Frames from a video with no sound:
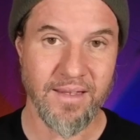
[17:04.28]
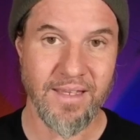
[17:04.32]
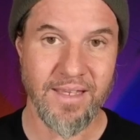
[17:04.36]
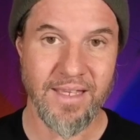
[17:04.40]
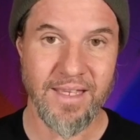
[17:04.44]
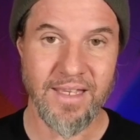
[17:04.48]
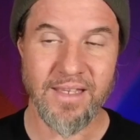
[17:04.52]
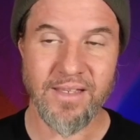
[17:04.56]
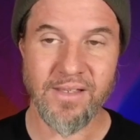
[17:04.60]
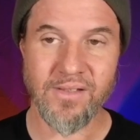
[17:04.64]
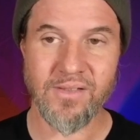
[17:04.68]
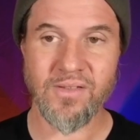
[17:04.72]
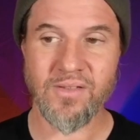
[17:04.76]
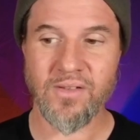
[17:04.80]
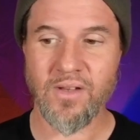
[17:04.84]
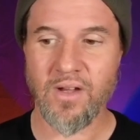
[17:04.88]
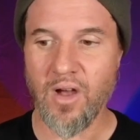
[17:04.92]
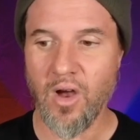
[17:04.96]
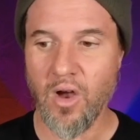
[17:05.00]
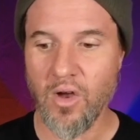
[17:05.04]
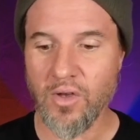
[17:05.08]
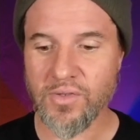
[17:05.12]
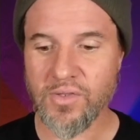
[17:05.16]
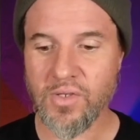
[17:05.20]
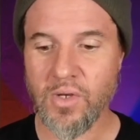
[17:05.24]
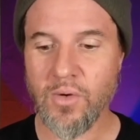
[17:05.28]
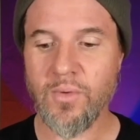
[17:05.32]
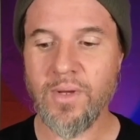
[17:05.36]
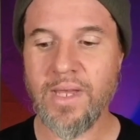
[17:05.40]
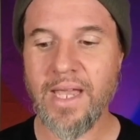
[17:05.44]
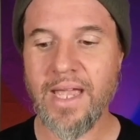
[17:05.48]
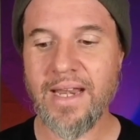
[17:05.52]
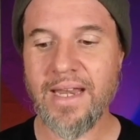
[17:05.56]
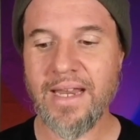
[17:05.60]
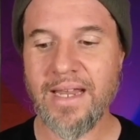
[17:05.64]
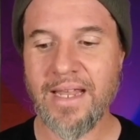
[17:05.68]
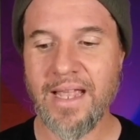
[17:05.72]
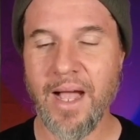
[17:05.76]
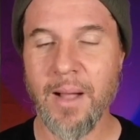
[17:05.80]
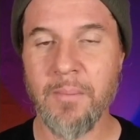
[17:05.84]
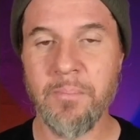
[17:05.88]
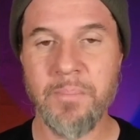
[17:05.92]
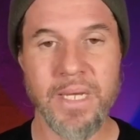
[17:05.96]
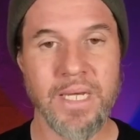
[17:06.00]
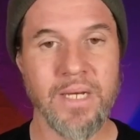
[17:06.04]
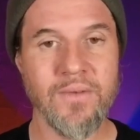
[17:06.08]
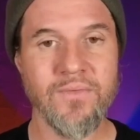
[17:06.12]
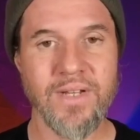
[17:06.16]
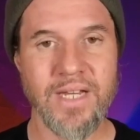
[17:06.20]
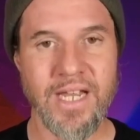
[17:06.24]
is also getting a
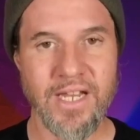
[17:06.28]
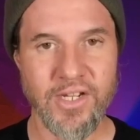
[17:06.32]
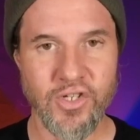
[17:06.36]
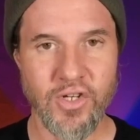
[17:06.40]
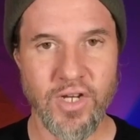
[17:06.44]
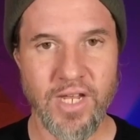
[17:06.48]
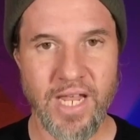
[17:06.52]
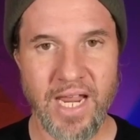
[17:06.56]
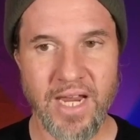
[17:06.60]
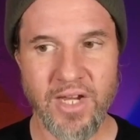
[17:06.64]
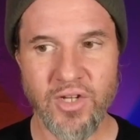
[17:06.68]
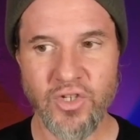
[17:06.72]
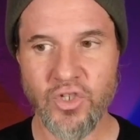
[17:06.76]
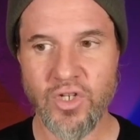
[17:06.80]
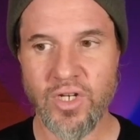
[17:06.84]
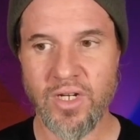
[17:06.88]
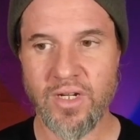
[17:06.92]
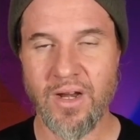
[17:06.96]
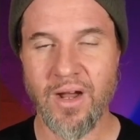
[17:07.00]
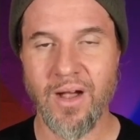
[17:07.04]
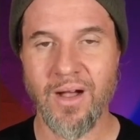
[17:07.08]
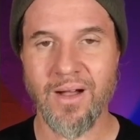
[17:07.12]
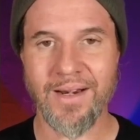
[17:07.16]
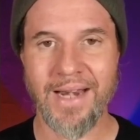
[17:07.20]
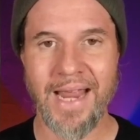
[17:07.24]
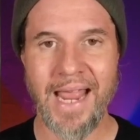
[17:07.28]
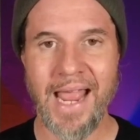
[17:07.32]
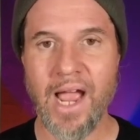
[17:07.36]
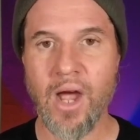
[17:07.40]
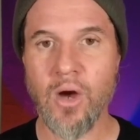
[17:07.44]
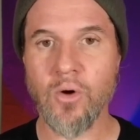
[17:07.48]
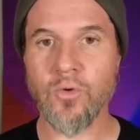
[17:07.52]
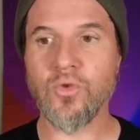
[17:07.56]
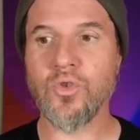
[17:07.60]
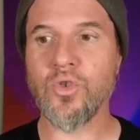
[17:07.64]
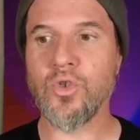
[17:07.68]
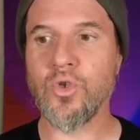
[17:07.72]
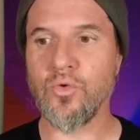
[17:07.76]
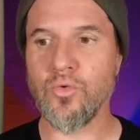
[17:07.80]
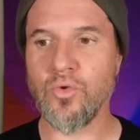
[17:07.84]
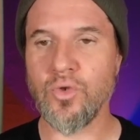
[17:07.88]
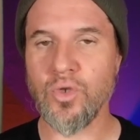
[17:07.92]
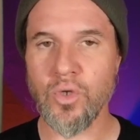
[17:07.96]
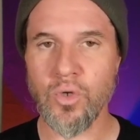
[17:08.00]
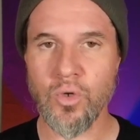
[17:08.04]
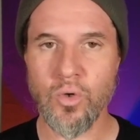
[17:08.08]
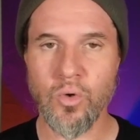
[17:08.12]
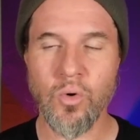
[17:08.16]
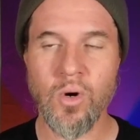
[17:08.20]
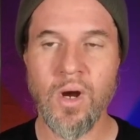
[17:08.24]
bit of an education on how to
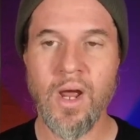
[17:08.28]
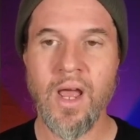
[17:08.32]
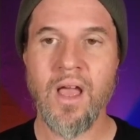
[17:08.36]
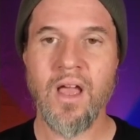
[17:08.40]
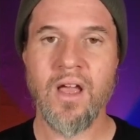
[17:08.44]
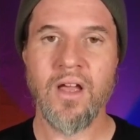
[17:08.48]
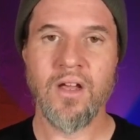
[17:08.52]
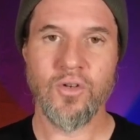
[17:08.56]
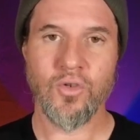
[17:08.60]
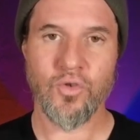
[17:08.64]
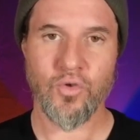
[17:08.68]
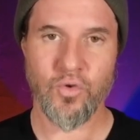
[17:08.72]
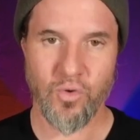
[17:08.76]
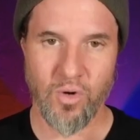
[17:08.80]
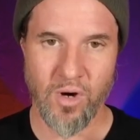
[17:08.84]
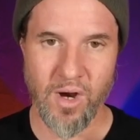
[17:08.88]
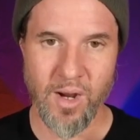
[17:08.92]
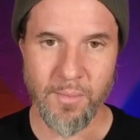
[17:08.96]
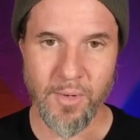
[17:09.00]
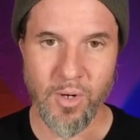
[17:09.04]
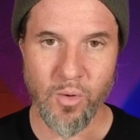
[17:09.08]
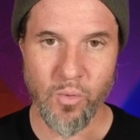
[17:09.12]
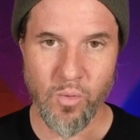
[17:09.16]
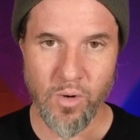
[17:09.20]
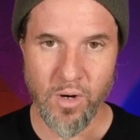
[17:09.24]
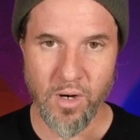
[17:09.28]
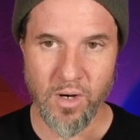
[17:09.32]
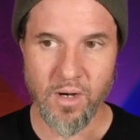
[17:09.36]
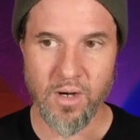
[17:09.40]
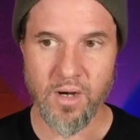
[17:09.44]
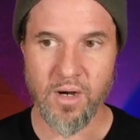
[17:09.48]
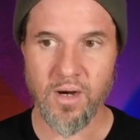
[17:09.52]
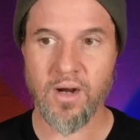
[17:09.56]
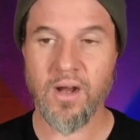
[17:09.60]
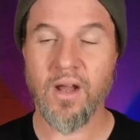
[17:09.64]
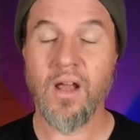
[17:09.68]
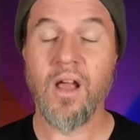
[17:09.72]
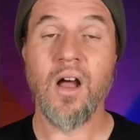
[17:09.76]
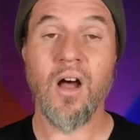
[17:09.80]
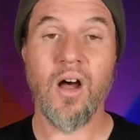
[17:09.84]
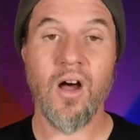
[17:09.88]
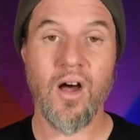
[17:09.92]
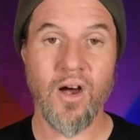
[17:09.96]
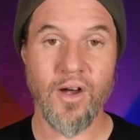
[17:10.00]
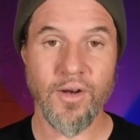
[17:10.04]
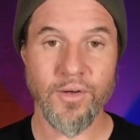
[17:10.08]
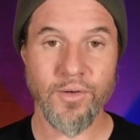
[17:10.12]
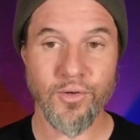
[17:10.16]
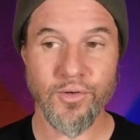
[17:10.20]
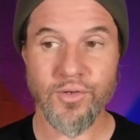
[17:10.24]
do trauma work
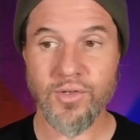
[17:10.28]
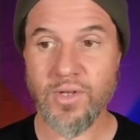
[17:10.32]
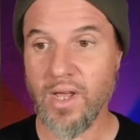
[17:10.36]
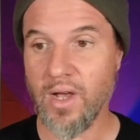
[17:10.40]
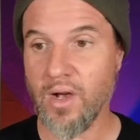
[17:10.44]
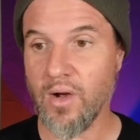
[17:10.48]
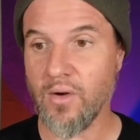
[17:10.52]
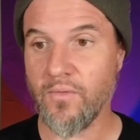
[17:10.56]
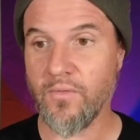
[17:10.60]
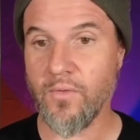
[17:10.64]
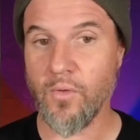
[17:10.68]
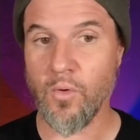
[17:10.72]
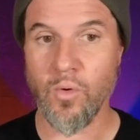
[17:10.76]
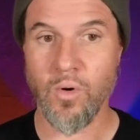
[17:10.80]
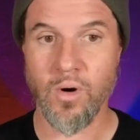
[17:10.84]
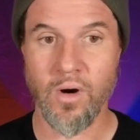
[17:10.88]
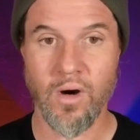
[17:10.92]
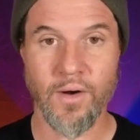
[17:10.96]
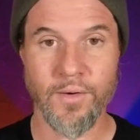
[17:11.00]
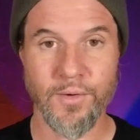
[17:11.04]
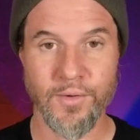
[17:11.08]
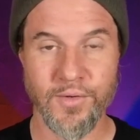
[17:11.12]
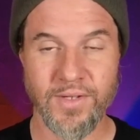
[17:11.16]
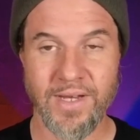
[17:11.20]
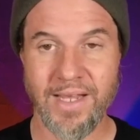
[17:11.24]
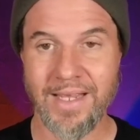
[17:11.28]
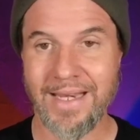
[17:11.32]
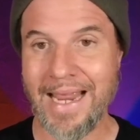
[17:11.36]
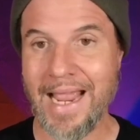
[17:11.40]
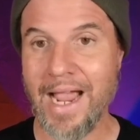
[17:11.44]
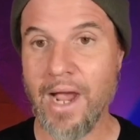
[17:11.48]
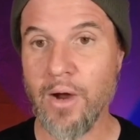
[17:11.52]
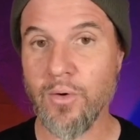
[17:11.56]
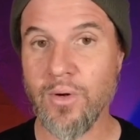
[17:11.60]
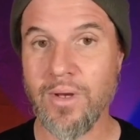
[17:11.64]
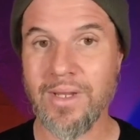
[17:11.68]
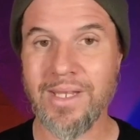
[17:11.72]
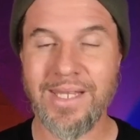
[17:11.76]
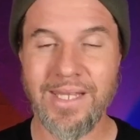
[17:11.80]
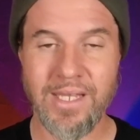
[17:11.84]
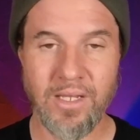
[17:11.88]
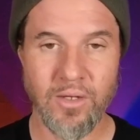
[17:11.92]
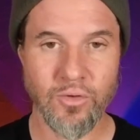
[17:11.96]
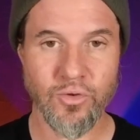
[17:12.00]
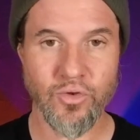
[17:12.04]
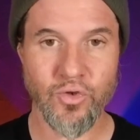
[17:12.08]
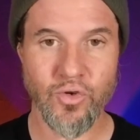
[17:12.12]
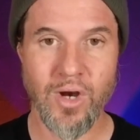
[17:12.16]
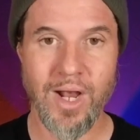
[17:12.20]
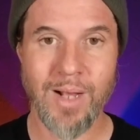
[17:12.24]
on yourself or understand how to
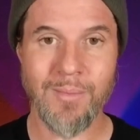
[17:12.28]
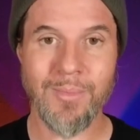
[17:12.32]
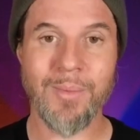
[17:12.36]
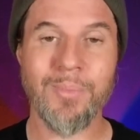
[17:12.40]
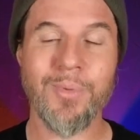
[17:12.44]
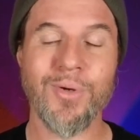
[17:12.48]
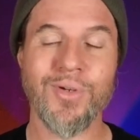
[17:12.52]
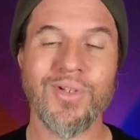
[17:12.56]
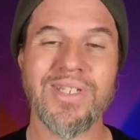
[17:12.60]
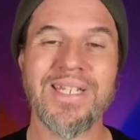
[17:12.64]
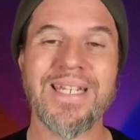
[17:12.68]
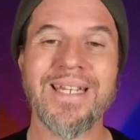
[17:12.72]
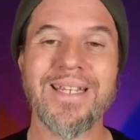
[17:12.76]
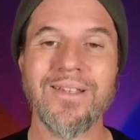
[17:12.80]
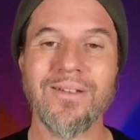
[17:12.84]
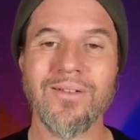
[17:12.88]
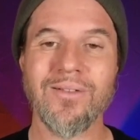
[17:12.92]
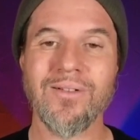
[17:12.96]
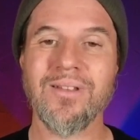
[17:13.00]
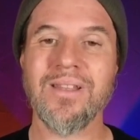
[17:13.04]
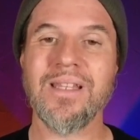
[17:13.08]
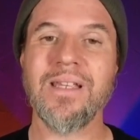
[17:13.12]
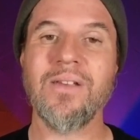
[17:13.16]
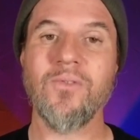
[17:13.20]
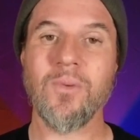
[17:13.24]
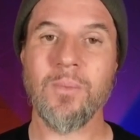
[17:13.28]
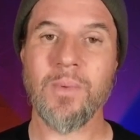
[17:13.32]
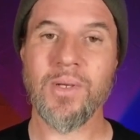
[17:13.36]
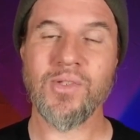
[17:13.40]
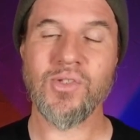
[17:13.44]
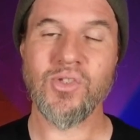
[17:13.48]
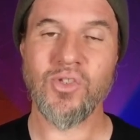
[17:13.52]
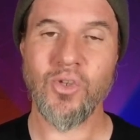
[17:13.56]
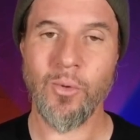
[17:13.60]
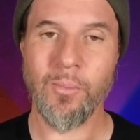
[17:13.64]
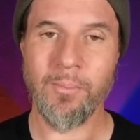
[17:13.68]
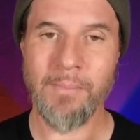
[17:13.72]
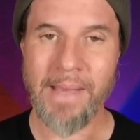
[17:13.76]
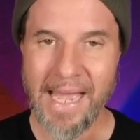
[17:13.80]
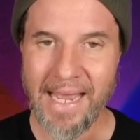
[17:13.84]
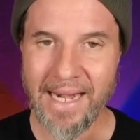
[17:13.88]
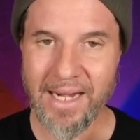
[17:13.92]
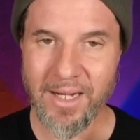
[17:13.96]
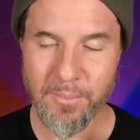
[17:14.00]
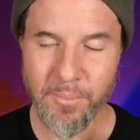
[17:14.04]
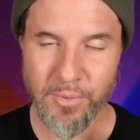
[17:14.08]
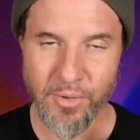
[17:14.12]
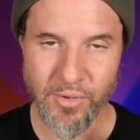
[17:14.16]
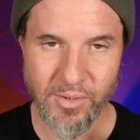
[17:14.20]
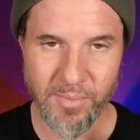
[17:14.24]
heal trauma, particularly from a
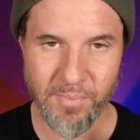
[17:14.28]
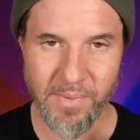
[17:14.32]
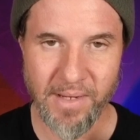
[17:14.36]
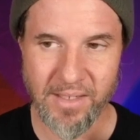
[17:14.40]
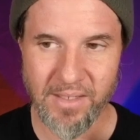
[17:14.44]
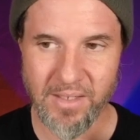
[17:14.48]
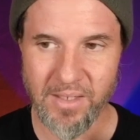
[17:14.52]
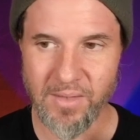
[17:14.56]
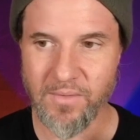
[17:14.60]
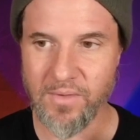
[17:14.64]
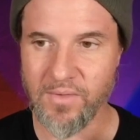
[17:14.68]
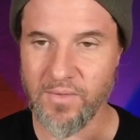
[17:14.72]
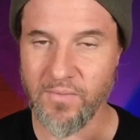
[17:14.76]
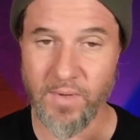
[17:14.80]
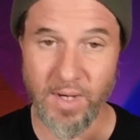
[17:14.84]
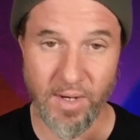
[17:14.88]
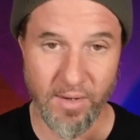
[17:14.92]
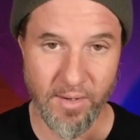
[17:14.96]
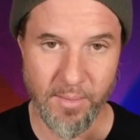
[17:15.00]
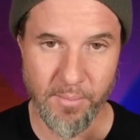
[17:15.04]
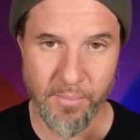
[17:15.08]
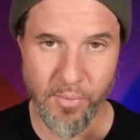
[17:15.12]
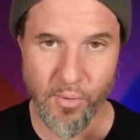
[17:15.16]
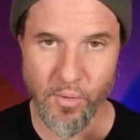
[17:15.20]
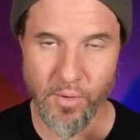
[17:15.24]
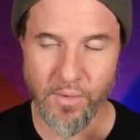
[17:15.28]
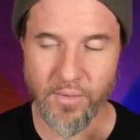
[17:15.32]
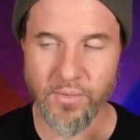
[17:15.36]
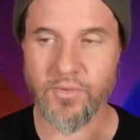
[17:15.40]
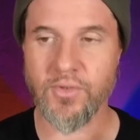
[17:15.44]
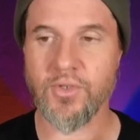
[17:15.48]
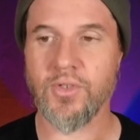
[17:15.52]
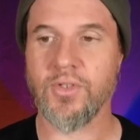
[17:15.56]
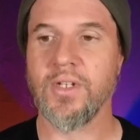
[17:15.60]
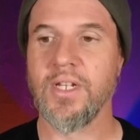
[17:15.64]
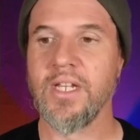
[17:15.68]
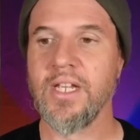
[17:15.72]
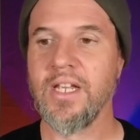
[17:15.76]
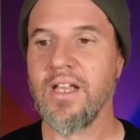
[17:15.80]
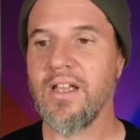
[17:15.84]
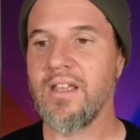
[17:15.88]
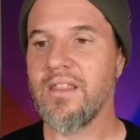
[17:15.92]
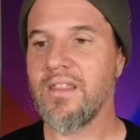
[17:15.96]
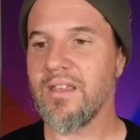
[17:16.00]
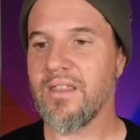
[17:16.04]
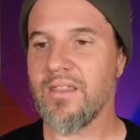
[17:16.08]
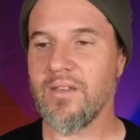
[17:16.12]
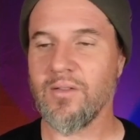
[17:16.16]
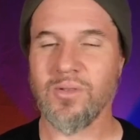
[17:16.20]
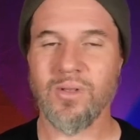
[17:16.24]
somatic perspective, is very important. I
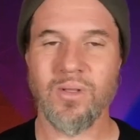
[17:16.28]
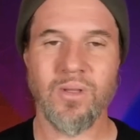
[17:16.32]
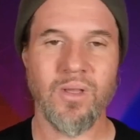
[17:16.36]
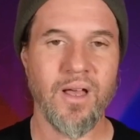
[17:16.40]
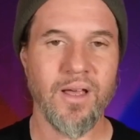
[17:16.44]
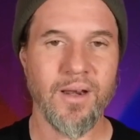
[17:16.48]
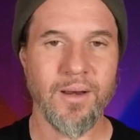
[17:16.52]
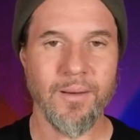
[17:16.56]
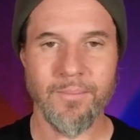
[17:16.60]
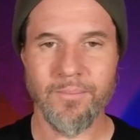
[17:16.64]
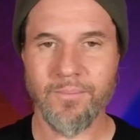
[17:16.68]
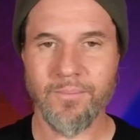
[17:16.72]
think there's a lot of